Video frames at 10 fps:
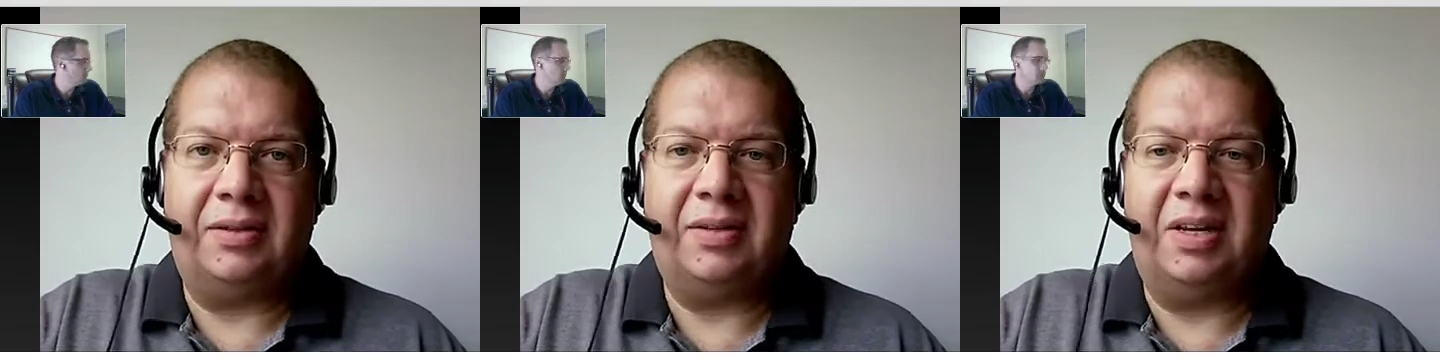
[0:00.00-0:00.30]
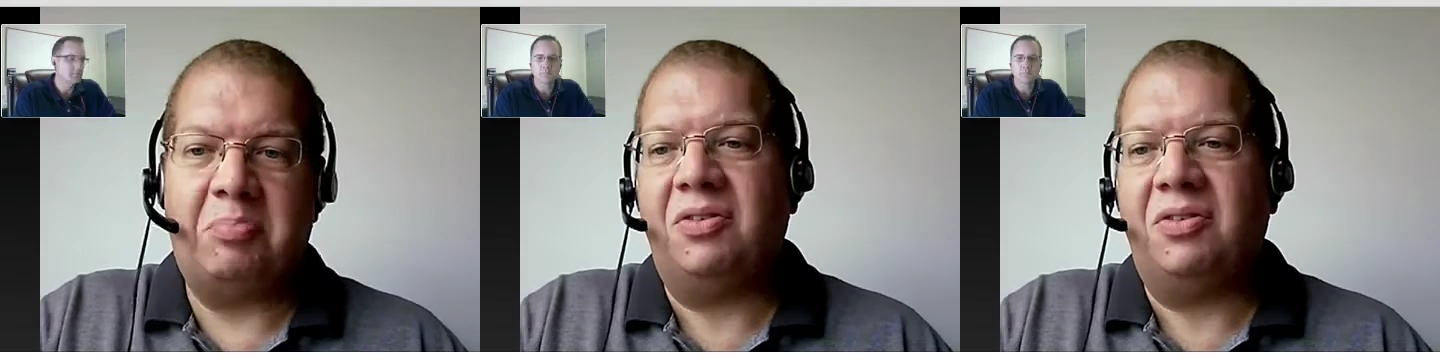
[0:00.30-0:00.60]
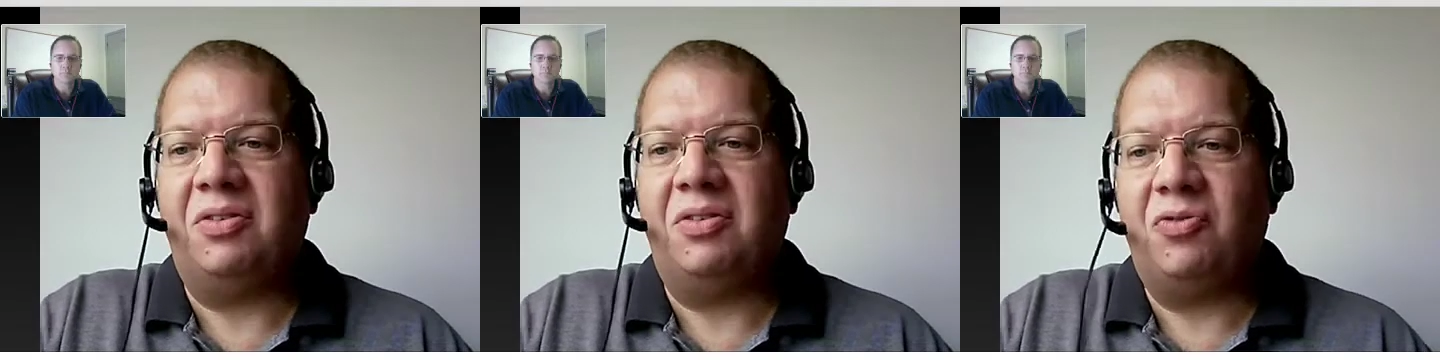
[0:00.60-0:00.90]
That's a
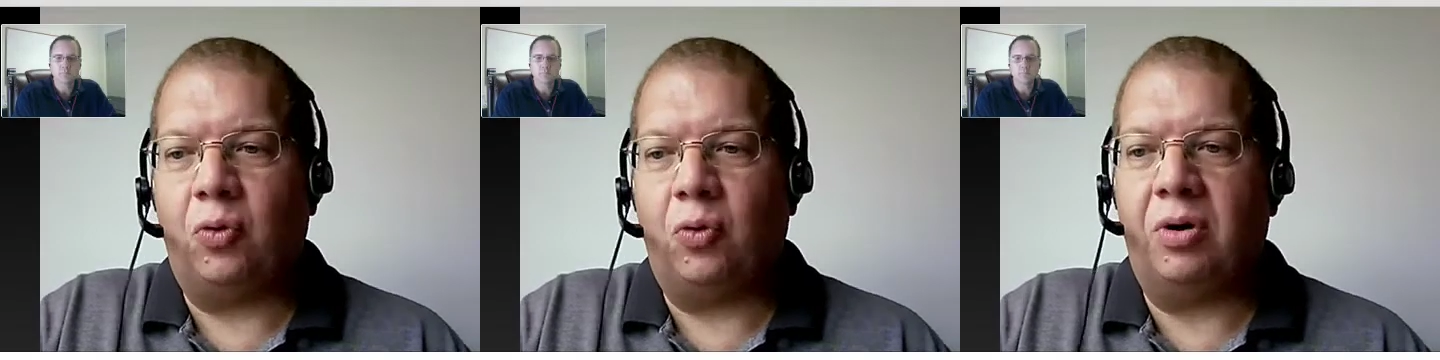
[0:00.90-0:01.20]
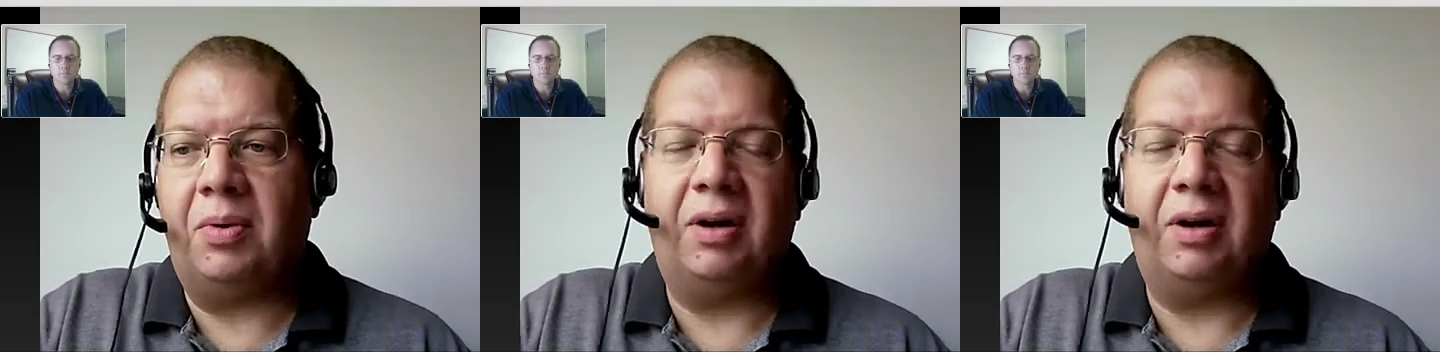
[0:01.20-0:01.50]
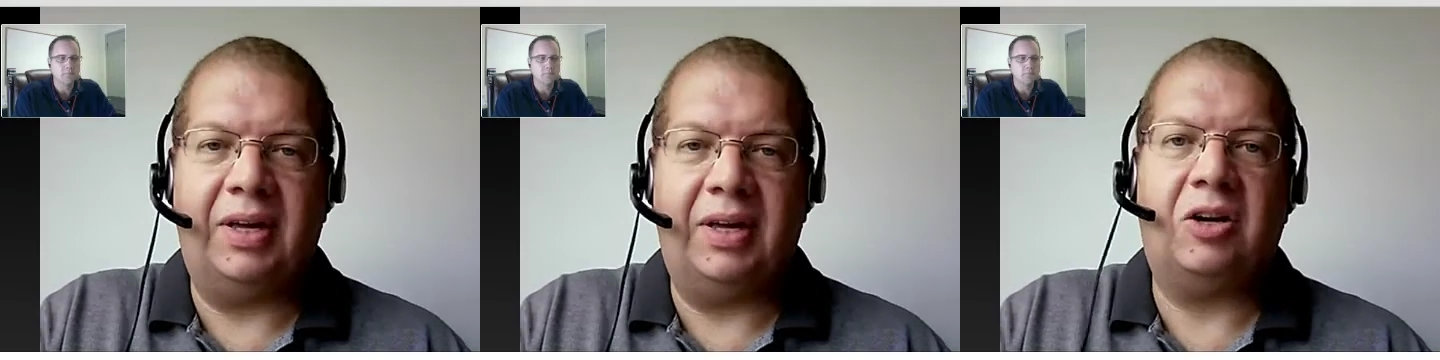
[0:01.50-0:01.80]
patented form
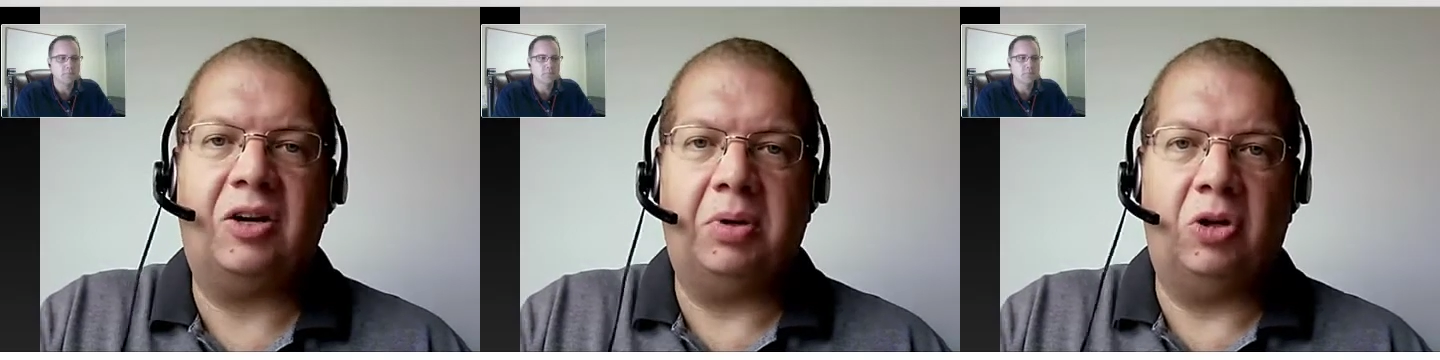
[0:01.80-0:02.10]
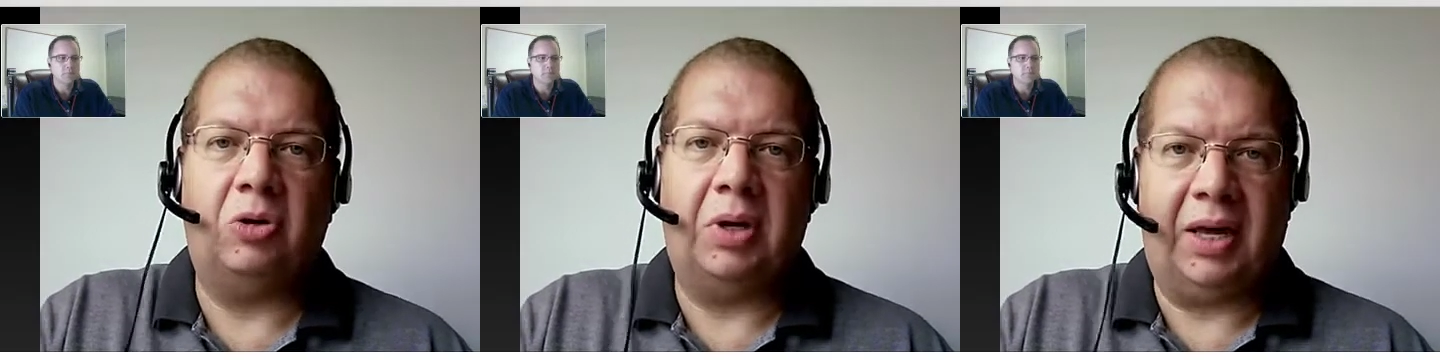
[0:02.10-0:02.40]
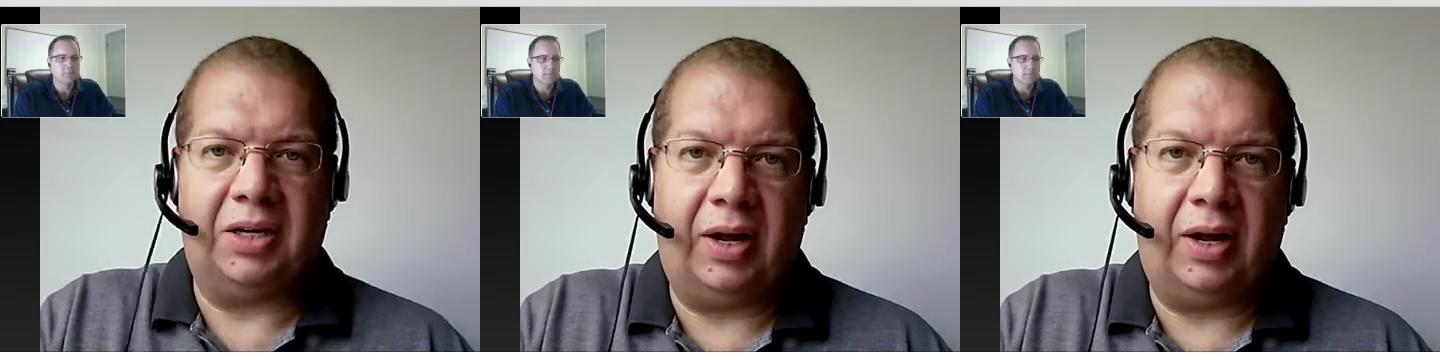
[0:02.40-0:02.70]
of ginkgo
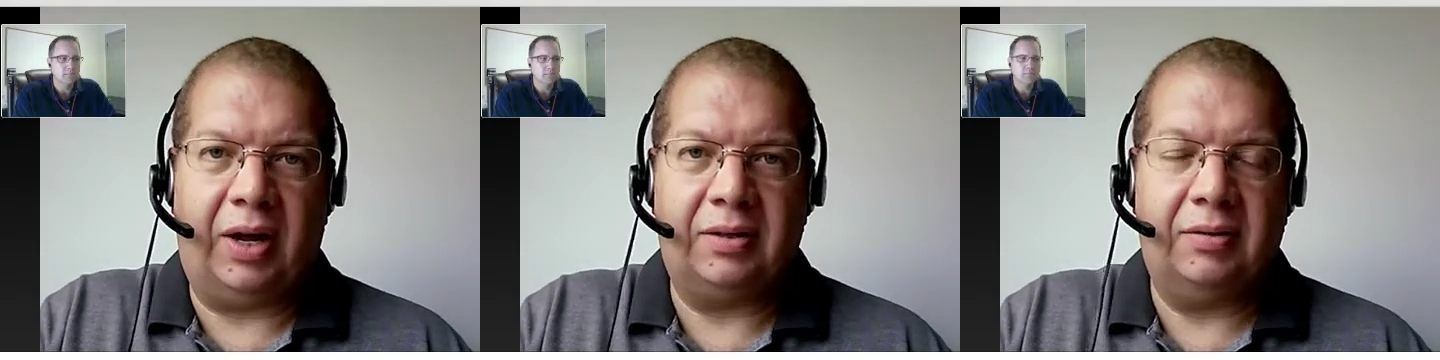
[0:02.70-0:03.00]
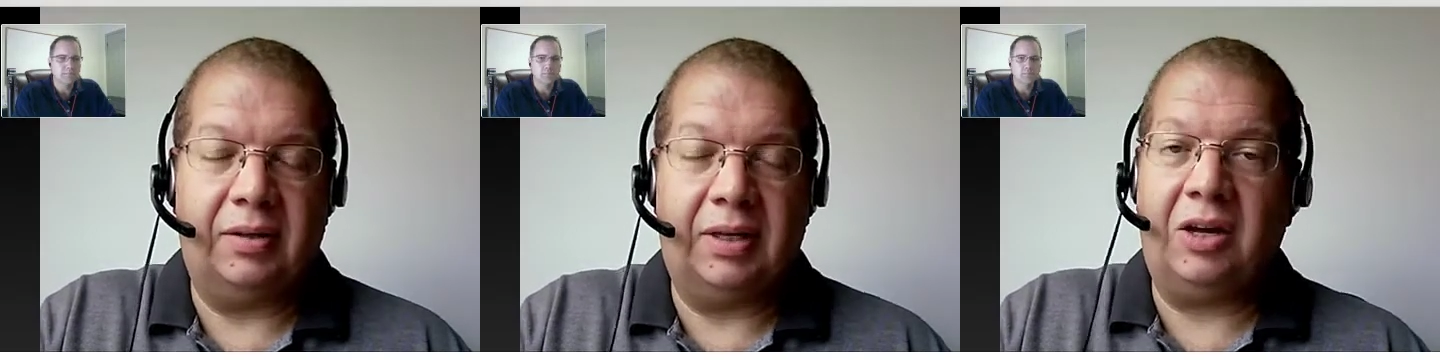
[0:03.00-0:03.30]
biloba extract.